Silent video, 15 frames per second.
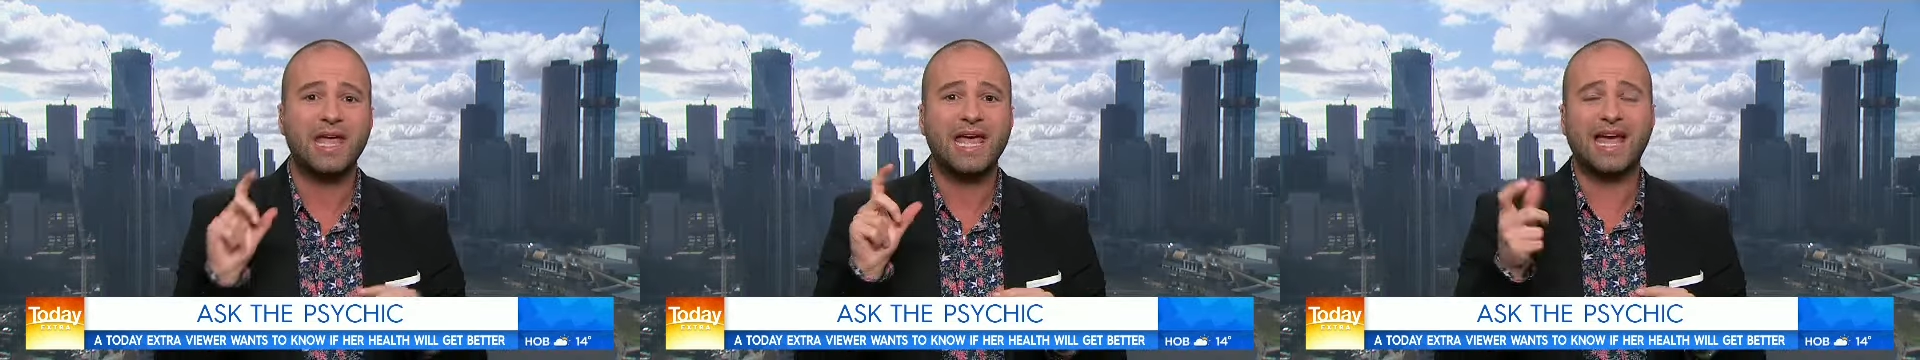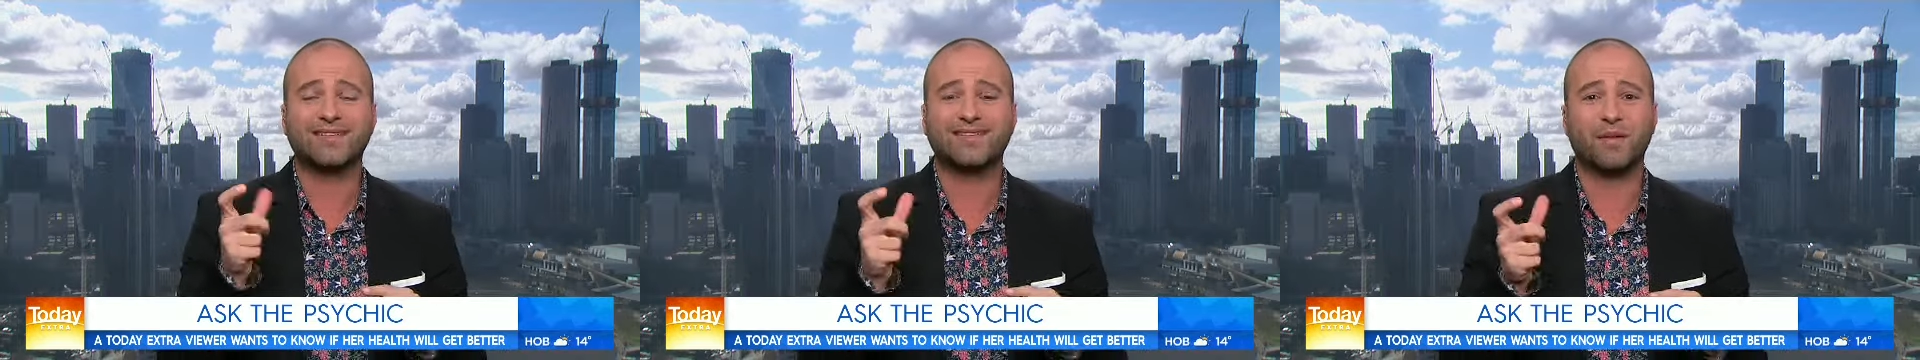
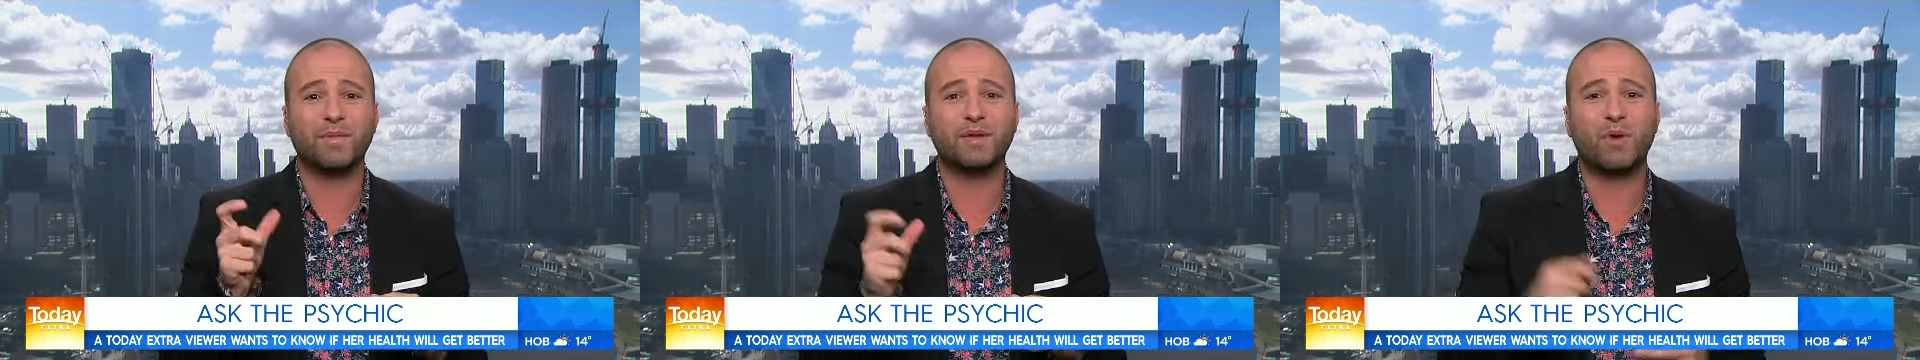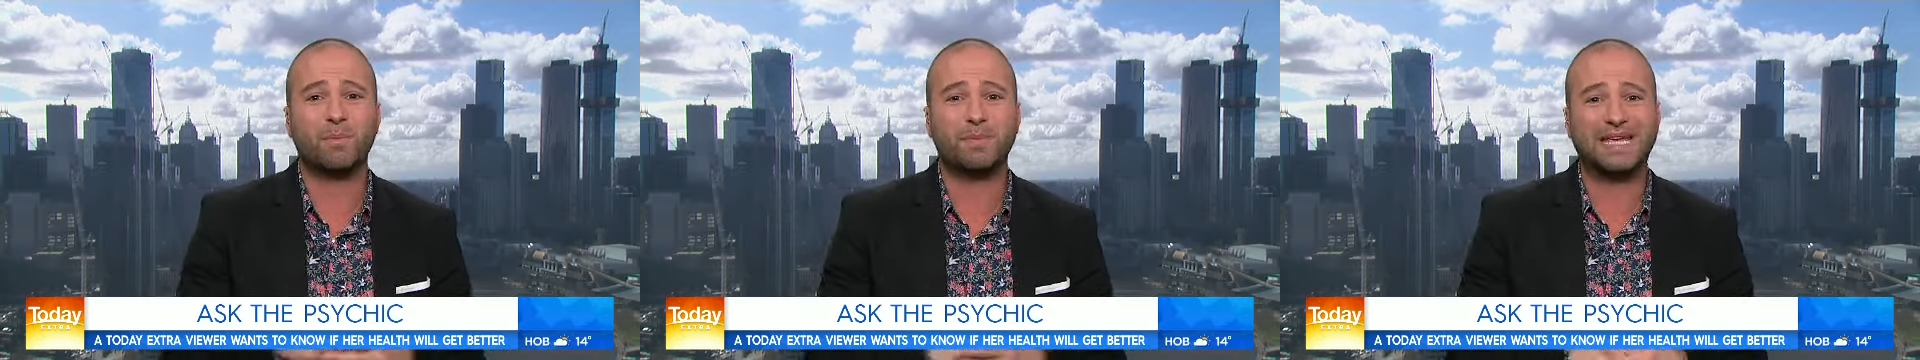and
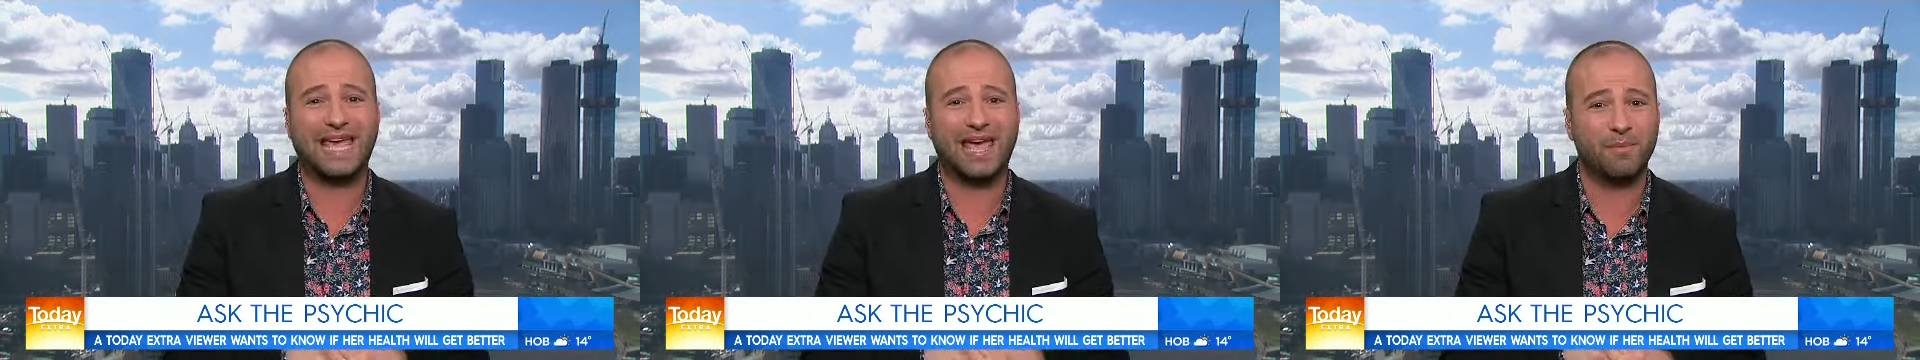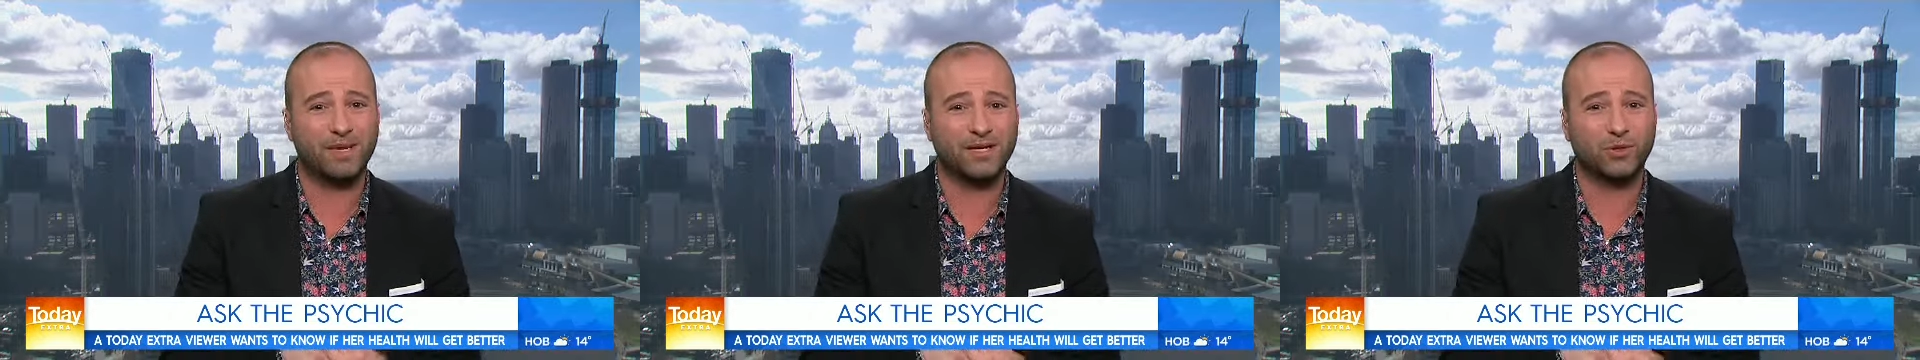something might be
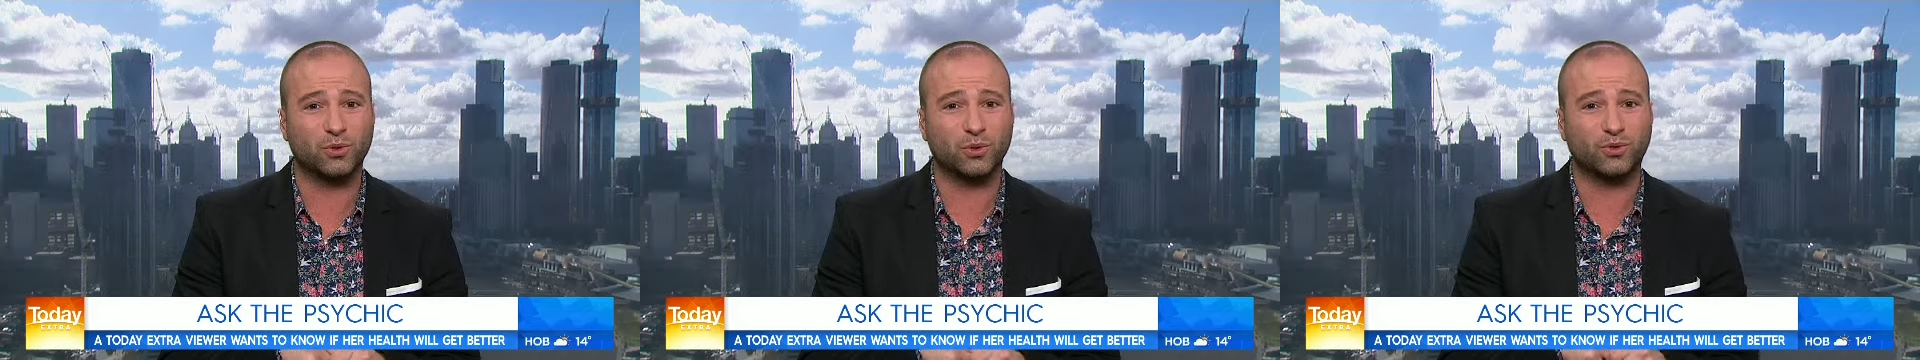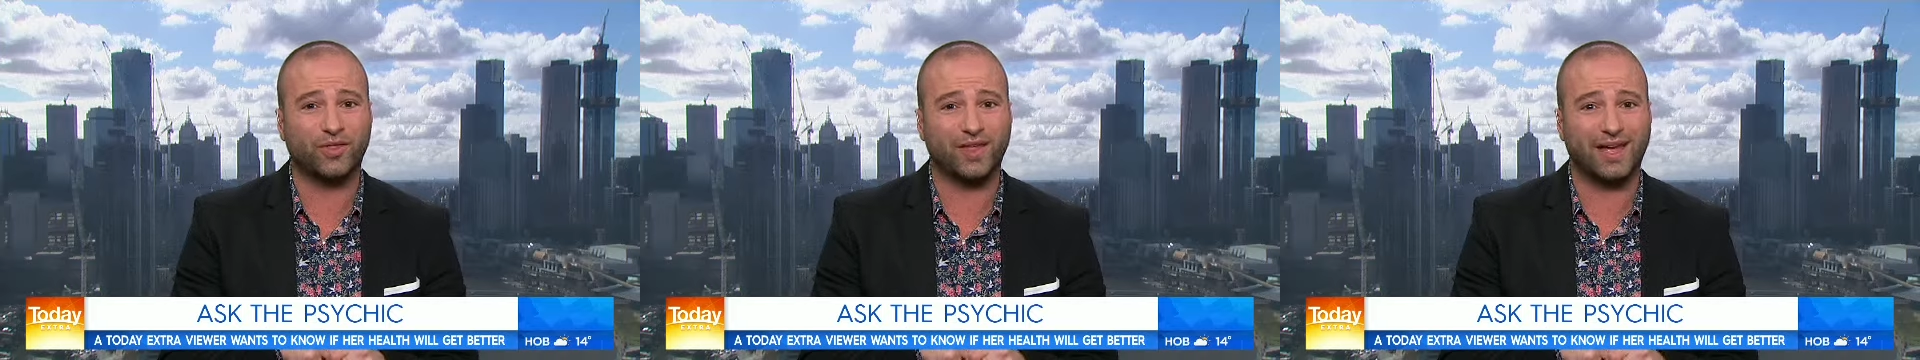
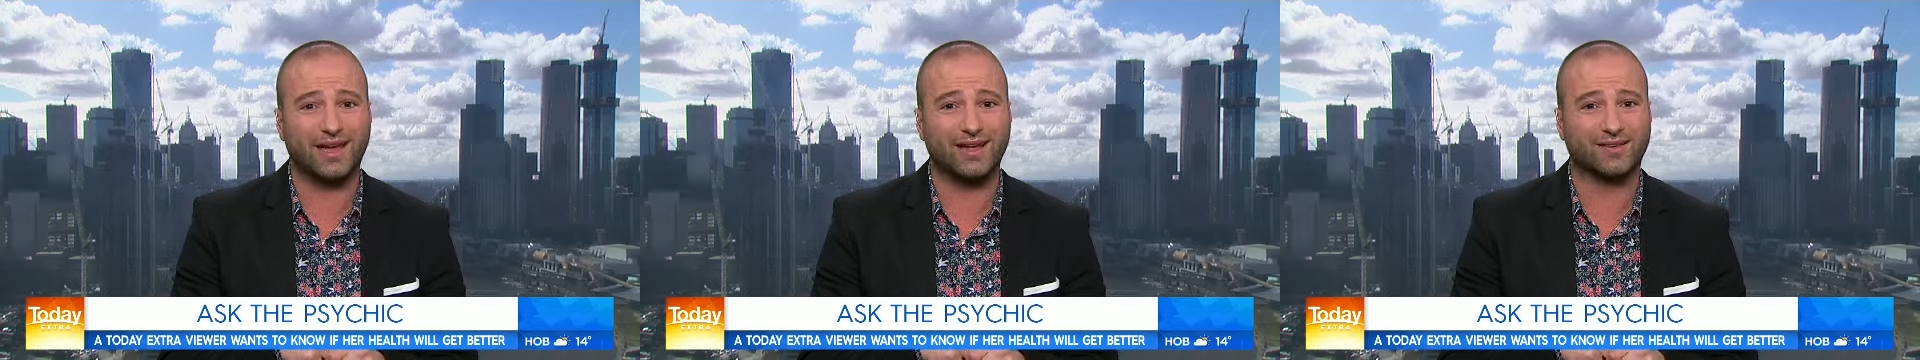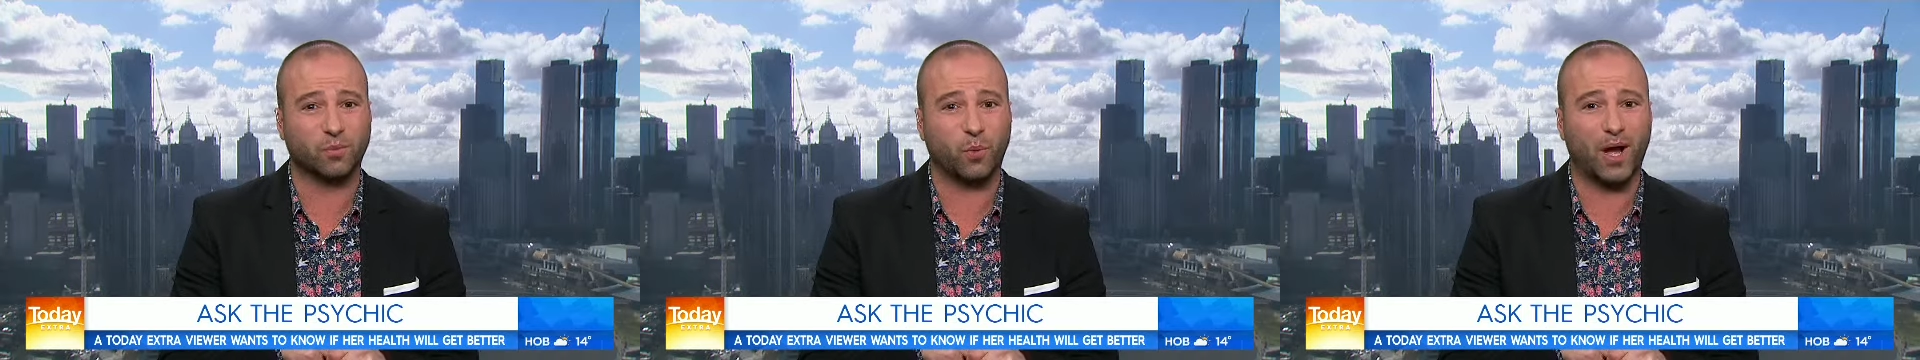chemical there
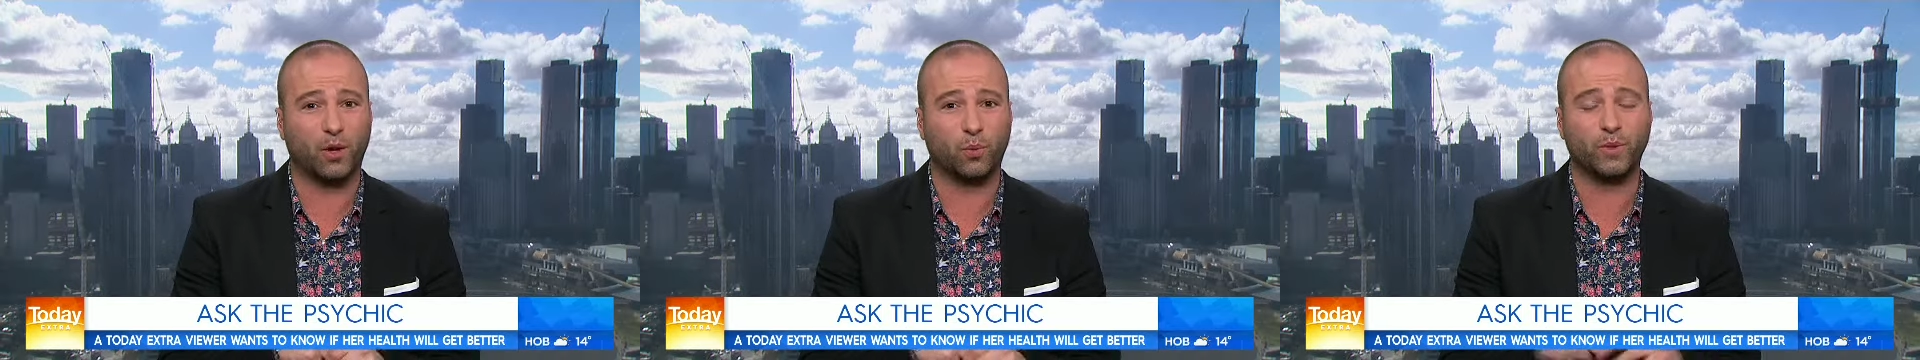as well,